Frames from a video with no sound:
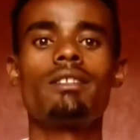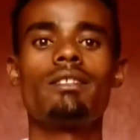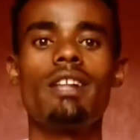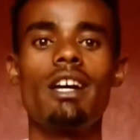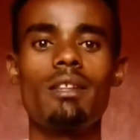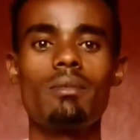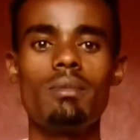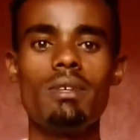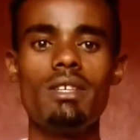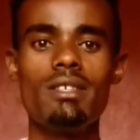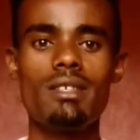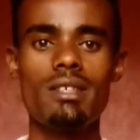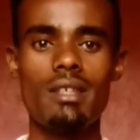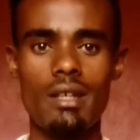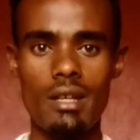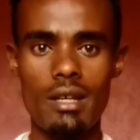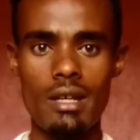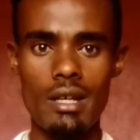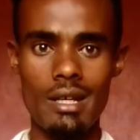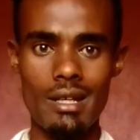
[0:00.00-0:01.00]
That means
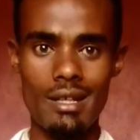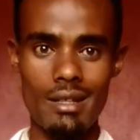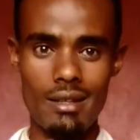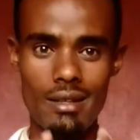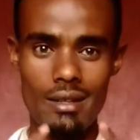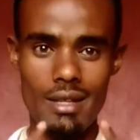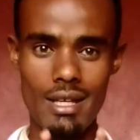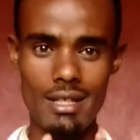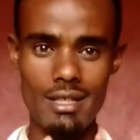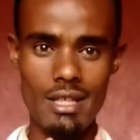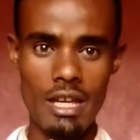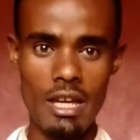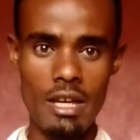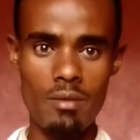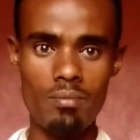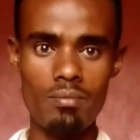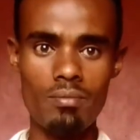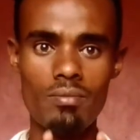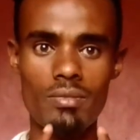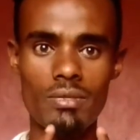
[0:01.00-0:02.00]
the
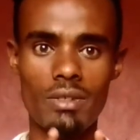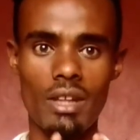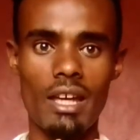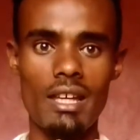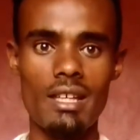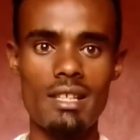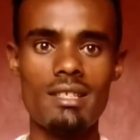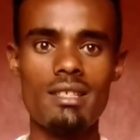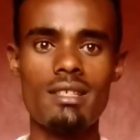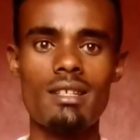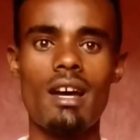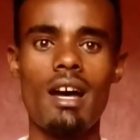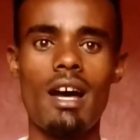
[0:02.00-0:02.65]
same tense